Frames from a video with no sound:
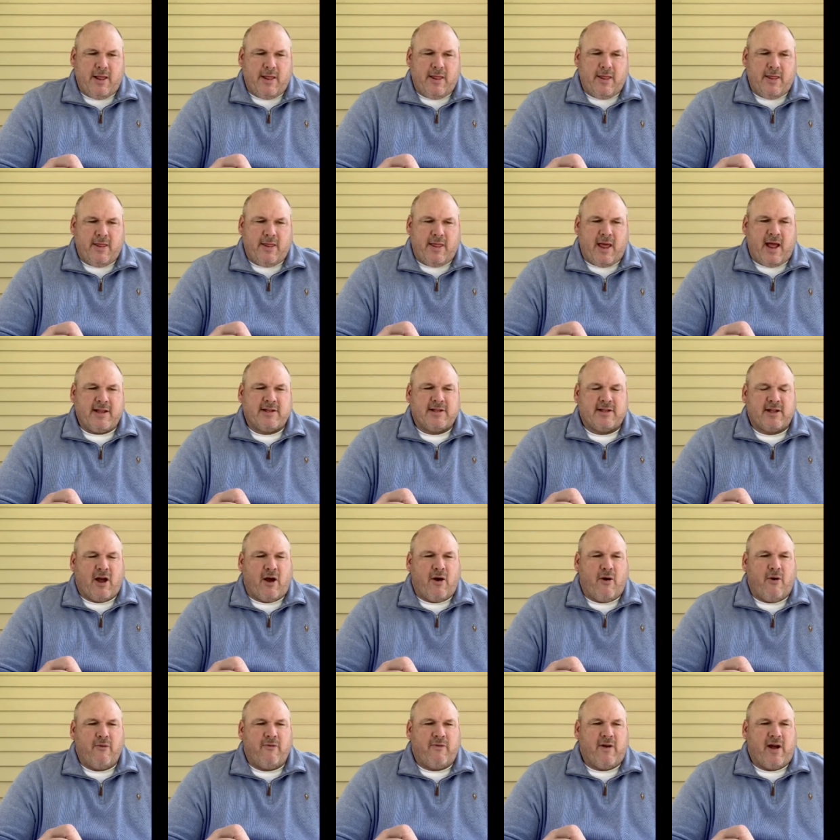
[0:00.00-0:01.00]
That's the
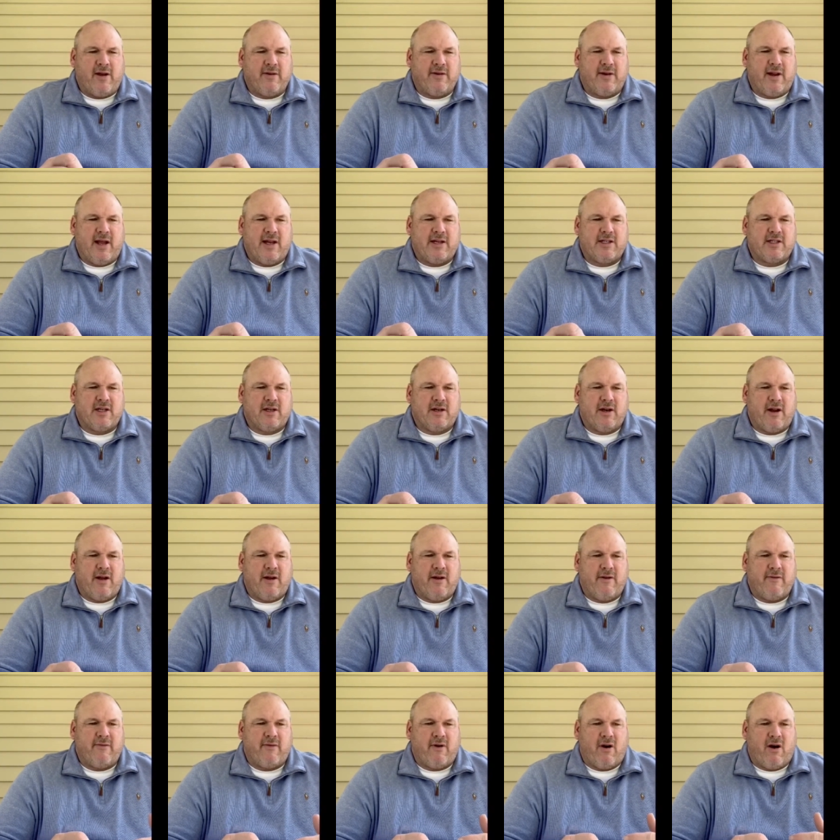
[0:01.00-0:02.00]
whole foundation
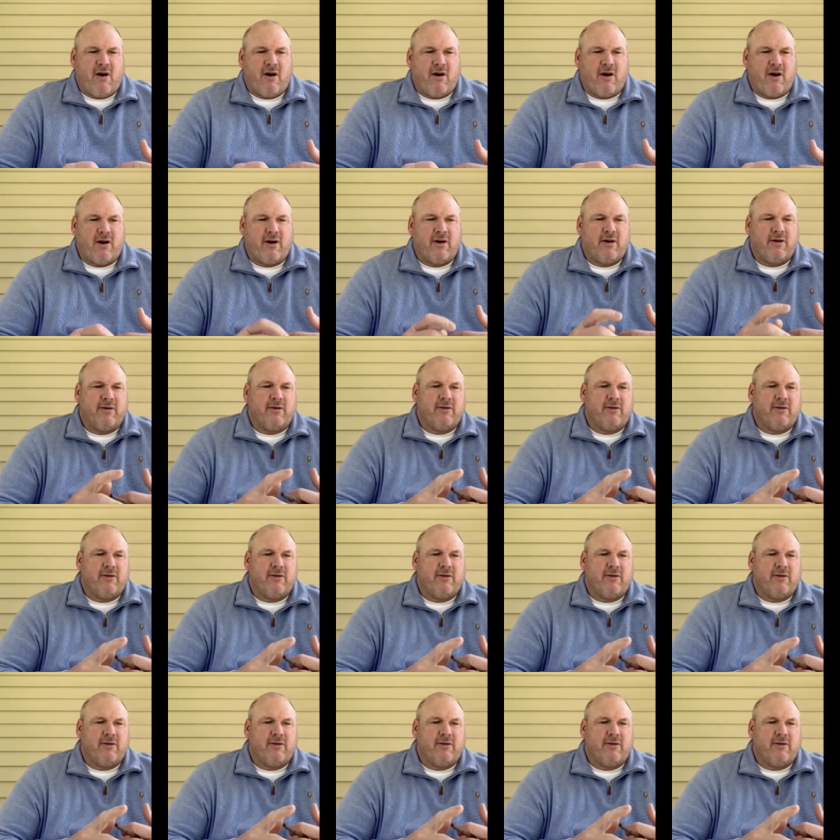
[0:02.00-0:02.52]
of our